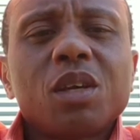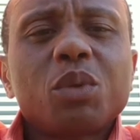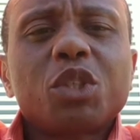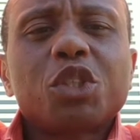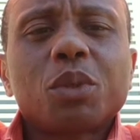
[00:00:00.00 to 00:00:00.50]

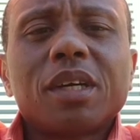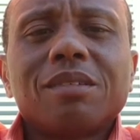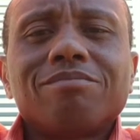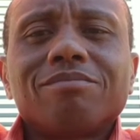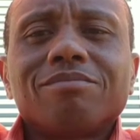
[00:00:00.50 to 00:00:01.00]
they were
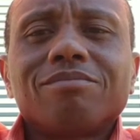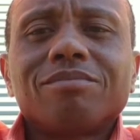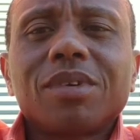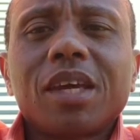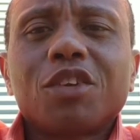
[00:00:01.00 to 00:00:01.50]
straight
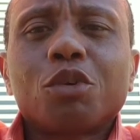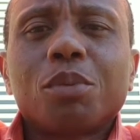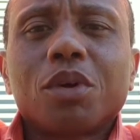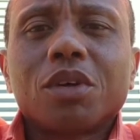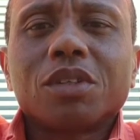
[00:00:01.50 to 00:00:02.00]

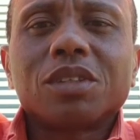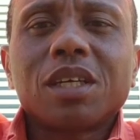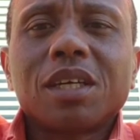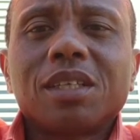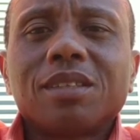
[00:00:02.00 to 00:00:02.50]

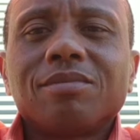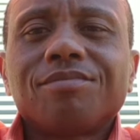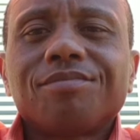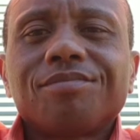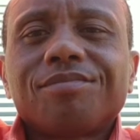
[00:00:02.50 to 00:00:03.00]
handlebars,
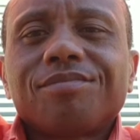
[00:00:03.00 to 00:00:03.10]
and